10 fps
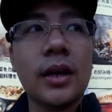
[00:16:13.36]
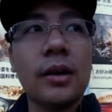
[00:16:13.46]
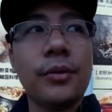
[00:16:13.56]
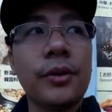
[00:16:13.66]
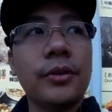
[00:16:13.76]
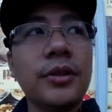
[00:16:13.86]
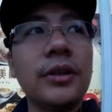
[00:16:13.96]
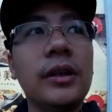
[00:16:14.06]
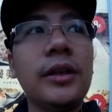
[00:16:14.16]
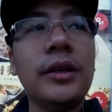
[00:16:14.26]
we're
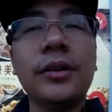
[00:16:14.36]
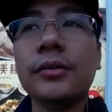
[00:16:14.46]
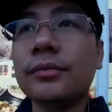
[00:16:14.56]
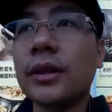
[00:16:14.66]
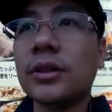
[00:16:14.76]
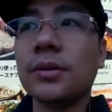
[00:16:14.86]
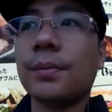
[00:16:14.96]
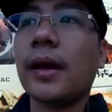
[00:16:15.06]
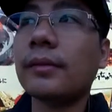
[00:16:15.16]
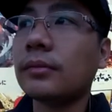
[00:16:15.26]
still here in
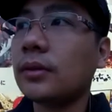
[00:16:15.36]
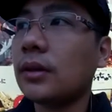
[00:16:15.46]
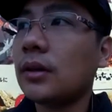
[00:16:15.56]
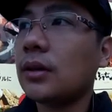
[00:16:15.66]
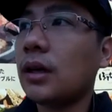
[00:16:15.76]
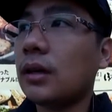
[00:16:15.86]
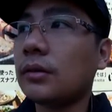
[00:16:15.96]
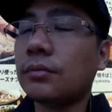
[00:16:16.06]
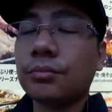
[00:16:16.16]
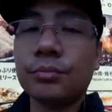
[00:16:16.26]
Japan.
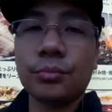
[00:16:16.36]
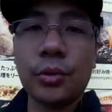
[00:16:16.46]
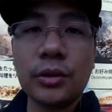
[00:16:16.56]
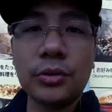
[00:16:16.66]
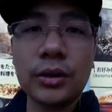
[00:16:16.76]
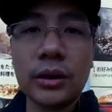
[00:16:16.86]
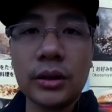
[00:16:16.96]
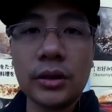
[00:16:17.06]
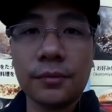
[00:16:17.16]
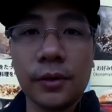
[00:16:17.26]
And when you see
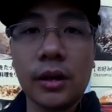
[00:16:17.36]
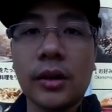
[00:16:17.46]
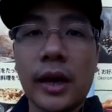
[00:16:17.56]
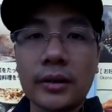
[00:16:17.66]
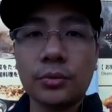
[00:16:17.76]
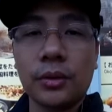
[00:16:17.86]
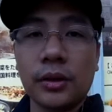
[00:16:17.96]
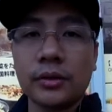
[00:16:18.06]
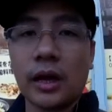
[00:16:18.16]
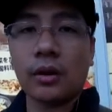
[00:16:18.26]
this vlog, guys, we
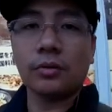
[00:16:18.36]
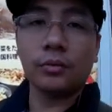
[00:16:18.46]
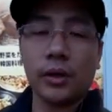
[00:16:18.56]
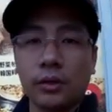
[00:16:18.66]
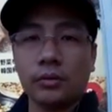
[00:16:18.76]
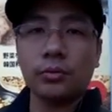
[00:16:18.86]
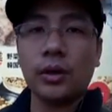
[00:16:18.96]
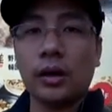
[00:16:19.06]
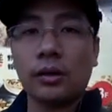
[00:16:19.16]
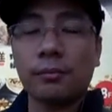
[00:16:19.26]

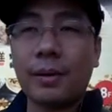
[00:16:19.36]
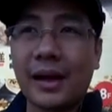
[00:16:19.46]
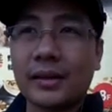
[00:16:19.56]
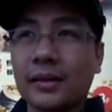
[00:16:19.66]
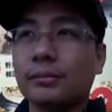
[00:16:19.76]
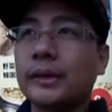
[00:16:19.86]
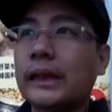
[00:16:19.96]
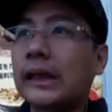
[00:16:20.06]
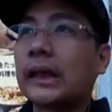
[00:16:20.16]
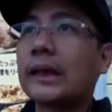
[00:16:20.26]
are back in
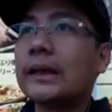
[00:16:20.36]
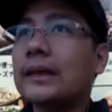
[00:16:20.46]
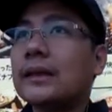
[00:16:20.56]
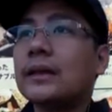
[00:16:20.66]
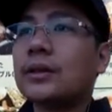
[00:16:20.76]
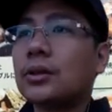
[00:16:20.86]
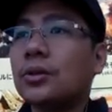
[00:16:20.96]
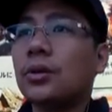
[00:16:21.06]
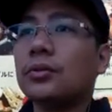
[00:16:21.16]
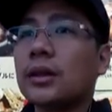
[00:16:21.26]
Manila.
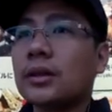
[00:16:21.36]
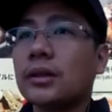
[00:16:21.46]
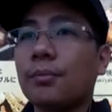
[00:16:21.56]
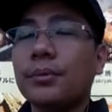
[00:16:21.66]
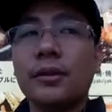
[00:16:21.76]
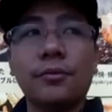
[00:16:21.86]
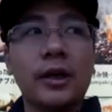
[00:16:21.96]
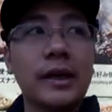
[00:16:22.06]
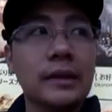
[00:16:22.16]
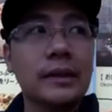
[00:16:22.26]
So that's an update for
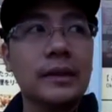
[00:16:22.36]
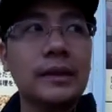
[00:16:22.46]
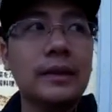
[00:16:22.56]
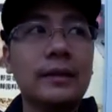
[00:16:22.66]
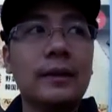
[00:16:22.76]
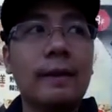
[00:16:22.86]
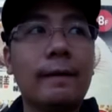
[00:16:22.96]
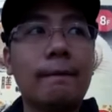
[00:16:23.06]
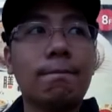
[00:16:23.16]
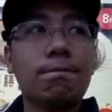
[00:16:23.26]
us. And
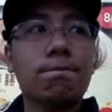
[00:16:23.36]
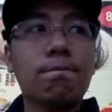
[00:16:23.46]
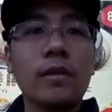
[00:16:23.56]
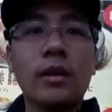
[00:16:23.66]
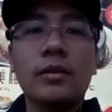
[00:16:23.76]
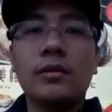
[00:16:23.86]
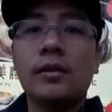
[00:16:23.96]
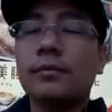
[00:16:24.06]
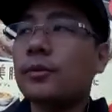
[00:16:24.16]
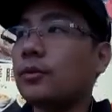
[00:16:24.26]
then
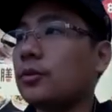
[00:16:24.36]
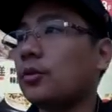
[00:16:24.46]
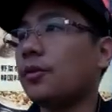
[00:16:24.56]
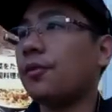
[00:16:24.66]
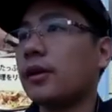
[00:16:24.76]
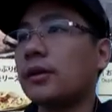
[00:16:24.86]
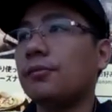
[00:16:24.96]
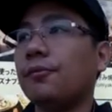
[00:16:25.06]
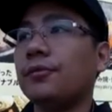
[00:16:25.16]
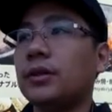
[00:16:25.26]
don't know if I
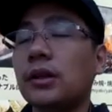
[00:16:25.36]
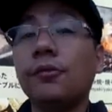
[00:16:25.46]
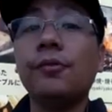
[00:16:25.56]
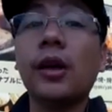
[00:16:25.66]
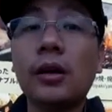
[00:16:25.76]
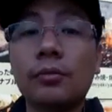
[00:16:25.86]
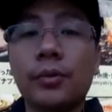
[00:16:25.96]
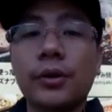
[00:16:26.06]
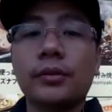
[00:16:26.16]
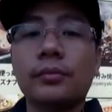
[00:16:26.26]
can still vlog when